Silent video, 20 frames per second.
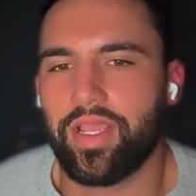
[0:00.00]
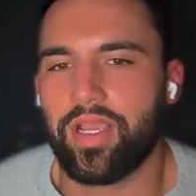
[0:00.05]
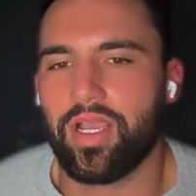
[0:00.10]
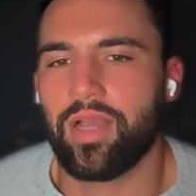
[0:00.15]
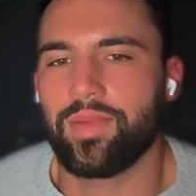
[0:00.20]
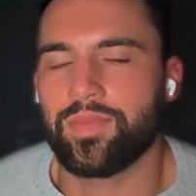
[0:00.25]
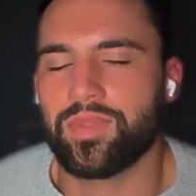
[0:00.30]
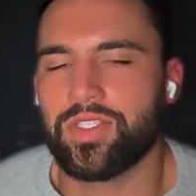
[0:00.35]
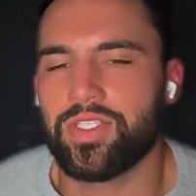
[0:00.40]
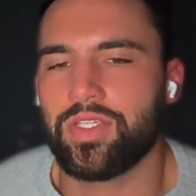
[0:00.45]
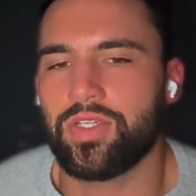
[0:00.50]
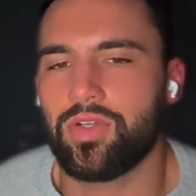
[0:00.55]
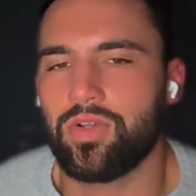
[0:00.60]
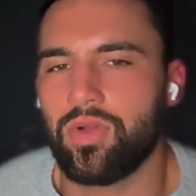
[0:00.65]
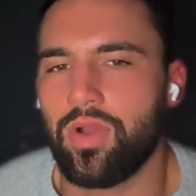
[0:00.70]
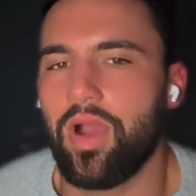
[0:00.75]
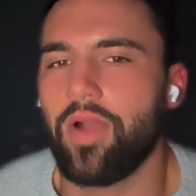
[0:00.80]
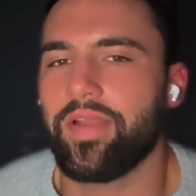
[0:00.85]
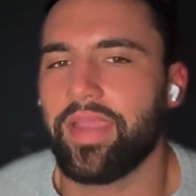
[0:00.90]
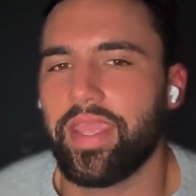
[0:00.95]
when it
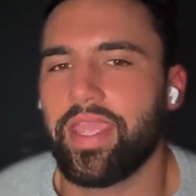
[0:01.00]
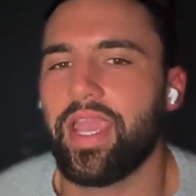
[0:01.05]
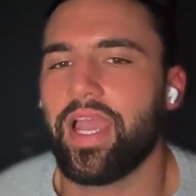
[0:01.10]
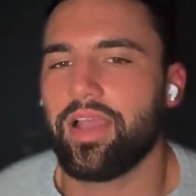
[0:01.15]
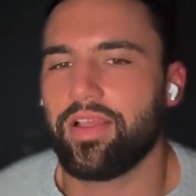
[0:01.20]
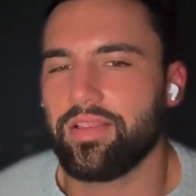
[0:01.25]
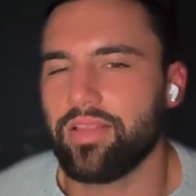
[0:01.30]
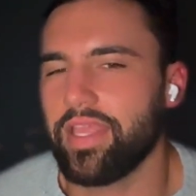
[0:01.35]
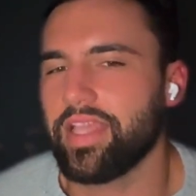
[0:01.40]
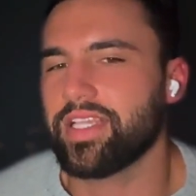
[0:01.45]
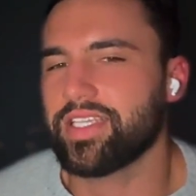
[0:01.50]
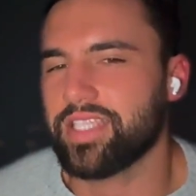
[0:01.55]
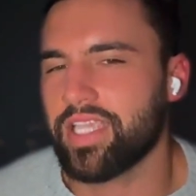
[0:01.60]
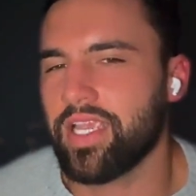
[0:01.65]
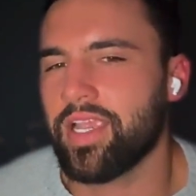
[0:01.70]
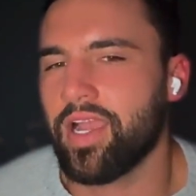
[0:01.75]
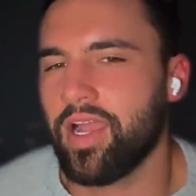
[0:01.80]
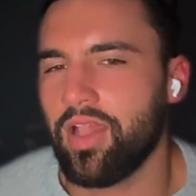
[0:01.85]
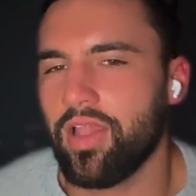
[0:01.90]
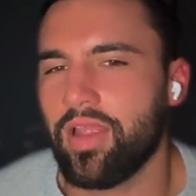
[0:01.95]
comes to okay, yeah,
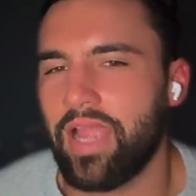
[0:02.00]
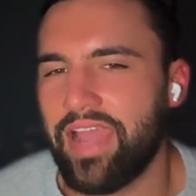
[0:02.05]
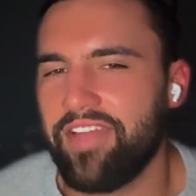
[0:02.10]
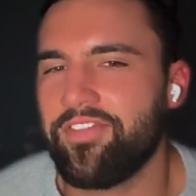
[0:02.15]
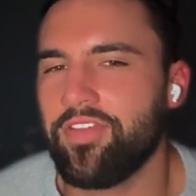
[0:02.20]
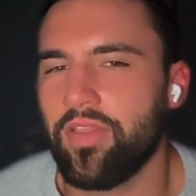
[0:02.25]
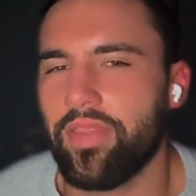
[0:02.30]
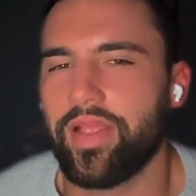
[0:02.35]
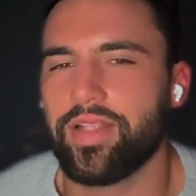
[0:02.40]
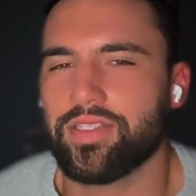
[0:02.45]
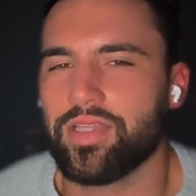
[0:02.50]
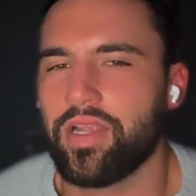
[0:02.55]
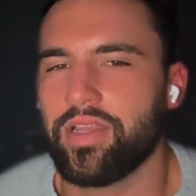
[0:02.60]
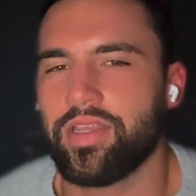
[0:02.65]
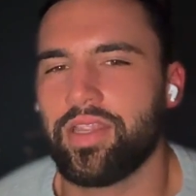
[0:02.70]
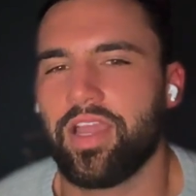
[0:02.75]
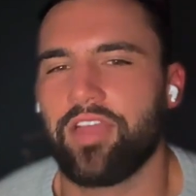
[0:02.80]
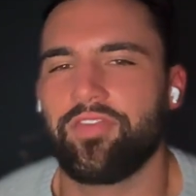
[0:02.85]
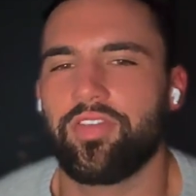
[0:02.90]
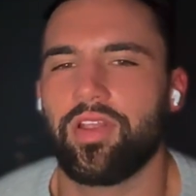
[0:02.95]
like skin color. I
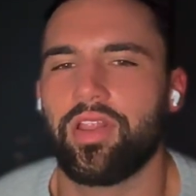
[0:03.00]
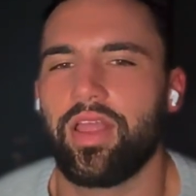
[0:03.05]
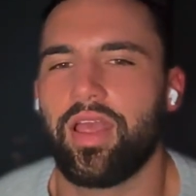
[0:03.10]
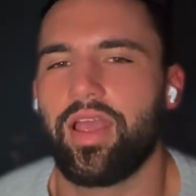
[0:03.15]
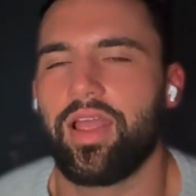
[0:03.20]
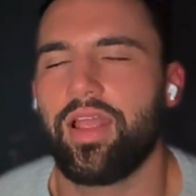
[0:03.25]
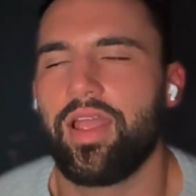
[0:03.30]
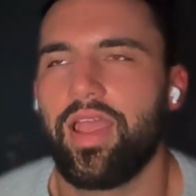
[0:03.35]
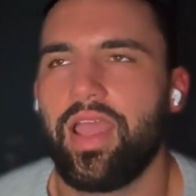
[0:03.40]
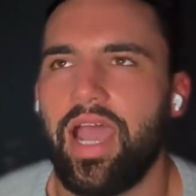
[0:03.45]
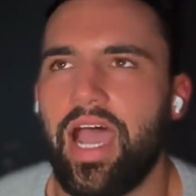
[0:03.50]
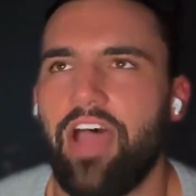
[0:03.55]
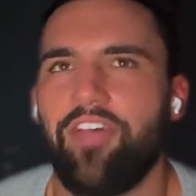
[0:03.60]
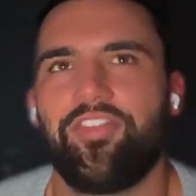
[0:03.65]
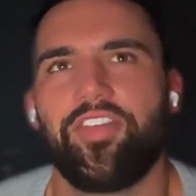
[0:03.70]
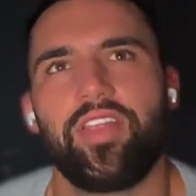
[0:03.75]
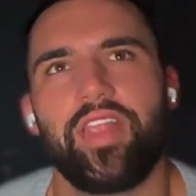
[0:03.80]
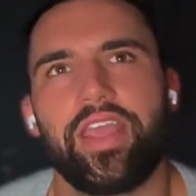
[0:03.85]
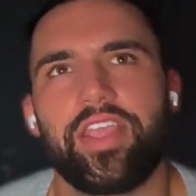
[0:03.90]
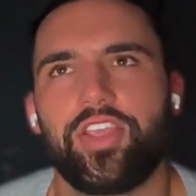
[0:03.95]
feel that, Tanya. I feel that.
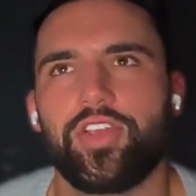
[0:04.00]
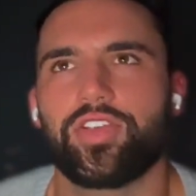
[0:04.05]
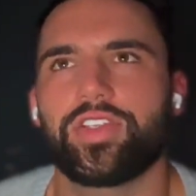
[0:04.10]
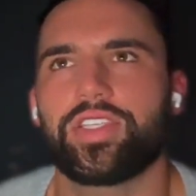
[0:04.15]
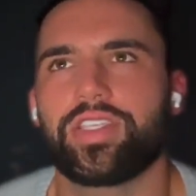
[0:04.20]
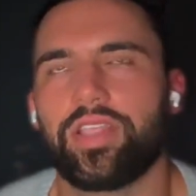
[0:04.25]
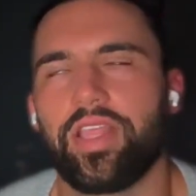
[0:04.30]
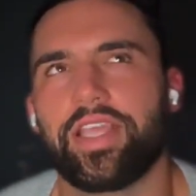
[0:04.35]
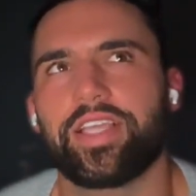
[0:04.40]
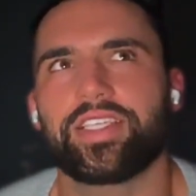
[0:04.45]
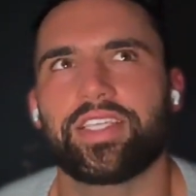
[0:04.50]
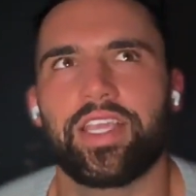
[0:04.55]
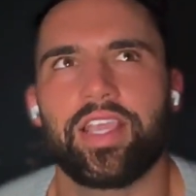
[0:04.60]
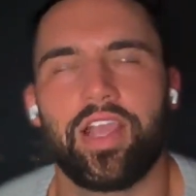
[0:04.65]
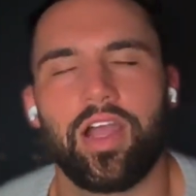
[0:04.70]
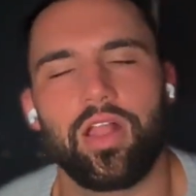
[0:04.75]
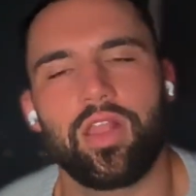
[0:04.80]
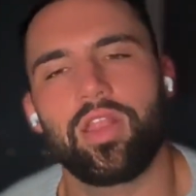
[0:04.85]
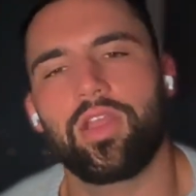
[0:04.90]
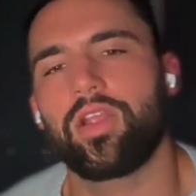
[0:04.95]
I feel like your
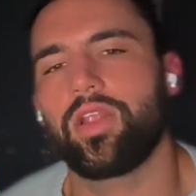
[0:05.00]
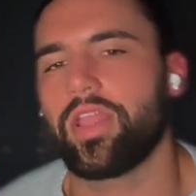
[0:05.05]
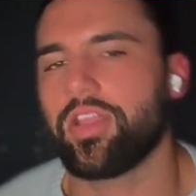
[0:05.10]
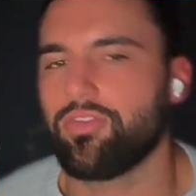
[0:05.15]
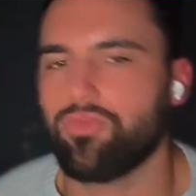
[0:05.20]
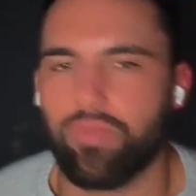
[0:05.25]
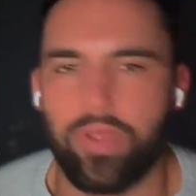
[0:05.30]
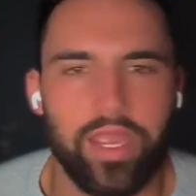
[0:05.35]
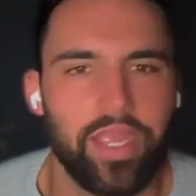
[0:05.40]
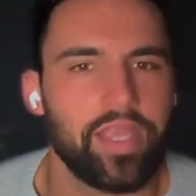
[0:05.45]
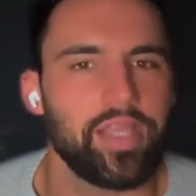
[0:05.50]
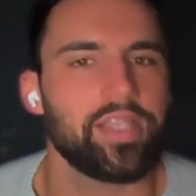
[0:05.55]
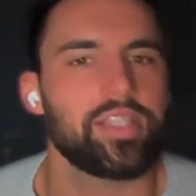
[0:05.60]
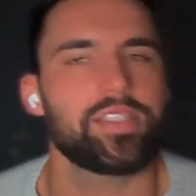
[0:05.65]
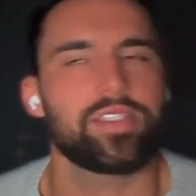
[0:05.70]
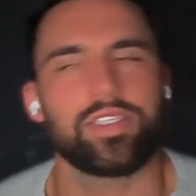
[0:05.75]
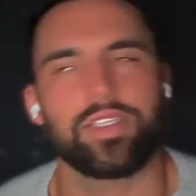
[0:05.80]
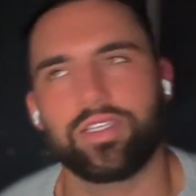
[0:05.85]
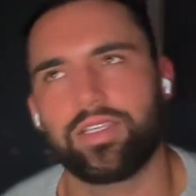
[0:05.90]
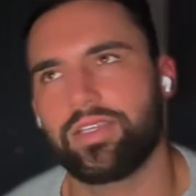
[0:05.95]
like skin color, like
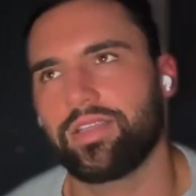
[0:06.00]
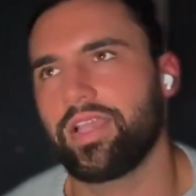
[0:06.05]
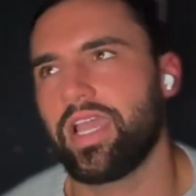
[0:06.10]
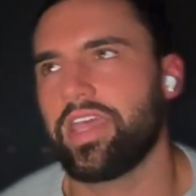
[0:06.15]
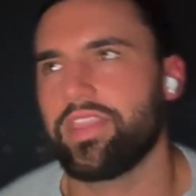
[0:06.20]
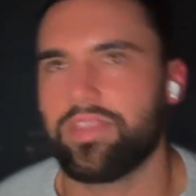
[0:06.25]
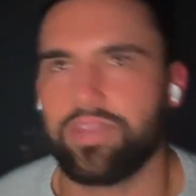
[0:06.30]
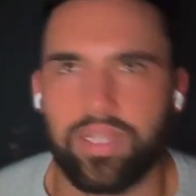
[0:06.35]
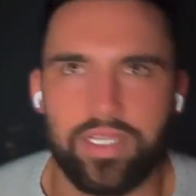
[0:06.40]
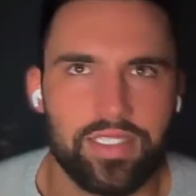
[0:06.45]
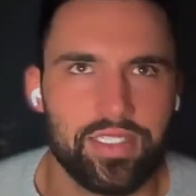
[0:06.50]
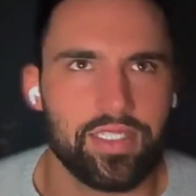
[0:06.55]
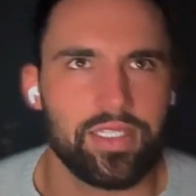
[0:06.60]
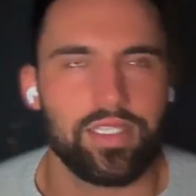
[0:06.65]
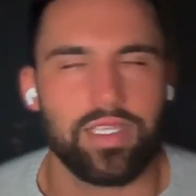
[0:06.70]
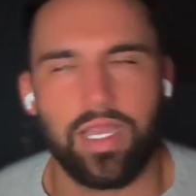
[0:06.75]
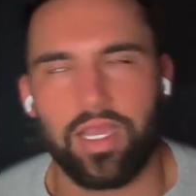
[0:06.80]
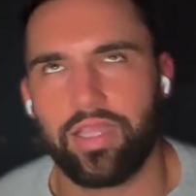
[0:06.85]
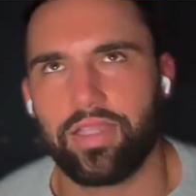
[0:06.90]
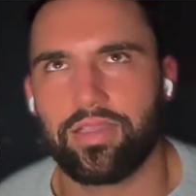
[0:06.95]
race and
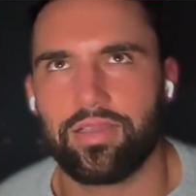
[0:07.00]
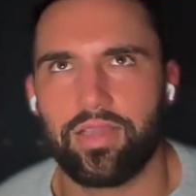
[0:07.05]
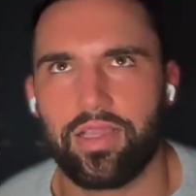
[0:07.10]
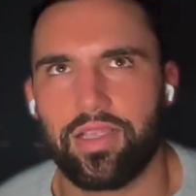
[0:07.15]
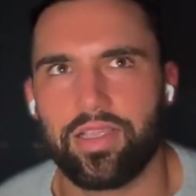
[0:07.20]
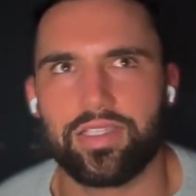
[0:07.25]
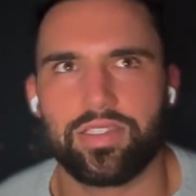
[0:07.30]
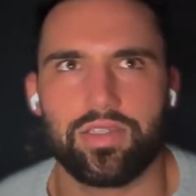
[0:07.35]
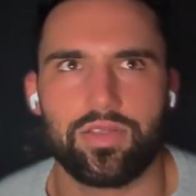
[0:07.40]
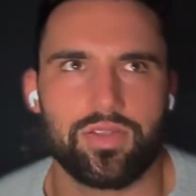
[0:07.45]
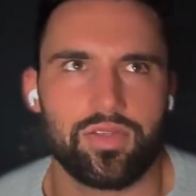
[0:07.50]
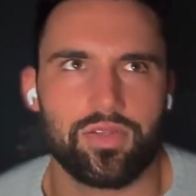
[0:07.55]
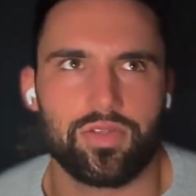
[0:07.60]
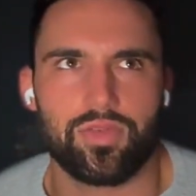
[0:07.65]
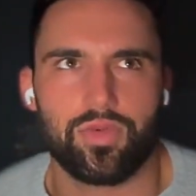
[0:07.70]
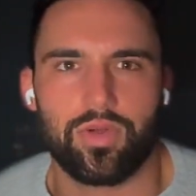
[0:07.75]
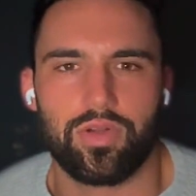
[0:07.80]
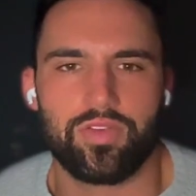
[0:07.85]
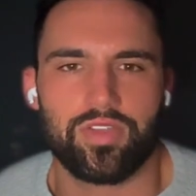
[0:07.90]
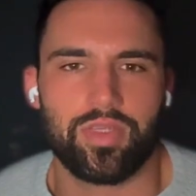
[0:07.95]
ethnicity. I, I
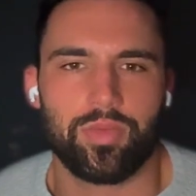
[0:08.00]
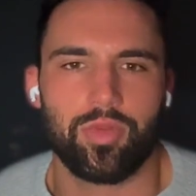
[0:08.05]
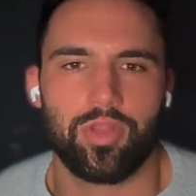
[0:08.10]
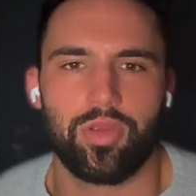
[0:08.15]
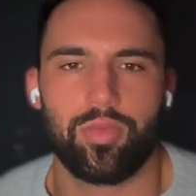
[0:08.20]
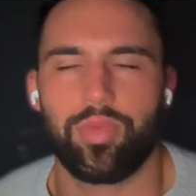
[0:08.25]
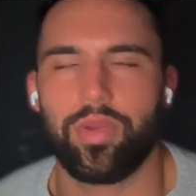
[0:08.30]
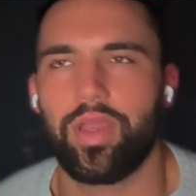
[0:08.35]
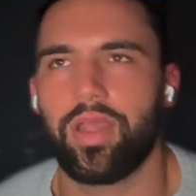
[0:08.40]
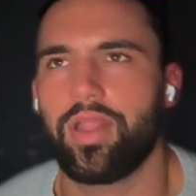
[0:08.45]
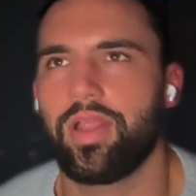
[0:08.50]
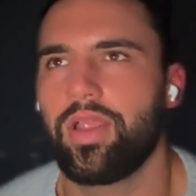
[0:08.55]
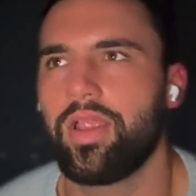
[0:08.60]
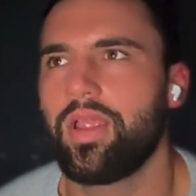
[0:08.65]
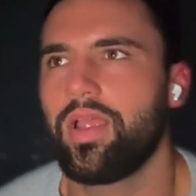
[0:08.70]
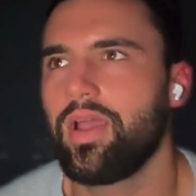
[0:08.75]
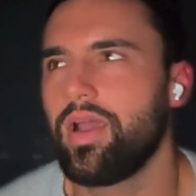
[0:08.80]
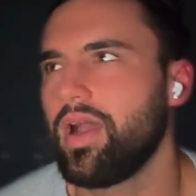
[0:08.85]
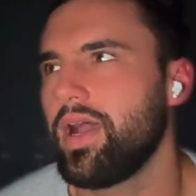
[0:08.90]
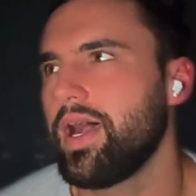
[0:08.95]
guess those are sort of similar,
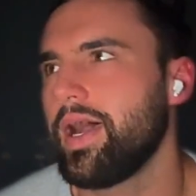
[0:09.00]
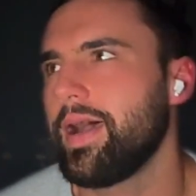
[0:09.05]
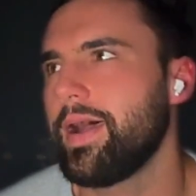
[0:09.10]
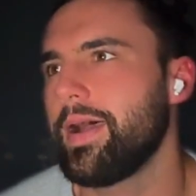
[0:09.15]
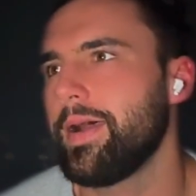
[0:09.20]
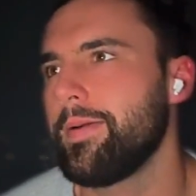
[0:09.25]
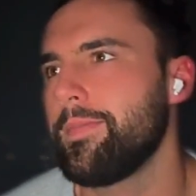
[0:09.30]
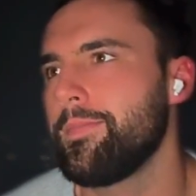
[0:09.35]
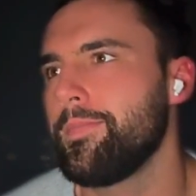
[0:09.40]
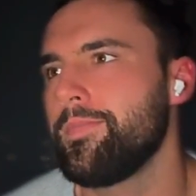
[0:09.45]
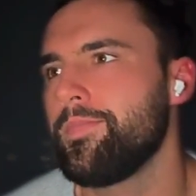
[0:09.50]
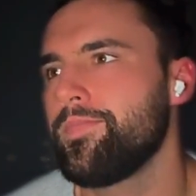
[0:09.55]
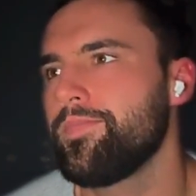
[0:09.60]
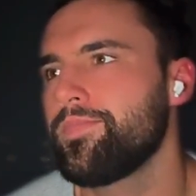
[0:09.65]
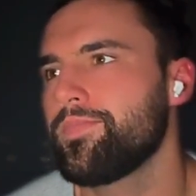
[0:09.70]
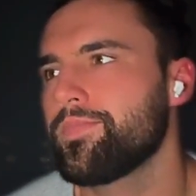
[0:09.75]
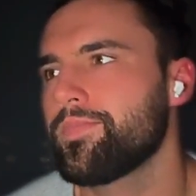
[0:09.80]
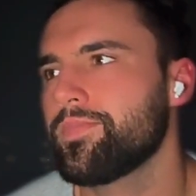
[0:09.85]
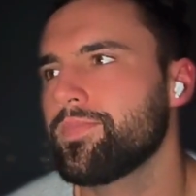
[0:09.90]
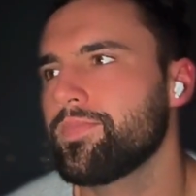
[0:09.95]
but.
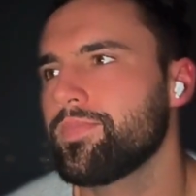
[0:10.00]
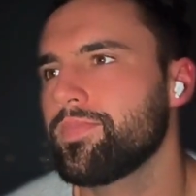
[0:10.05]
Um,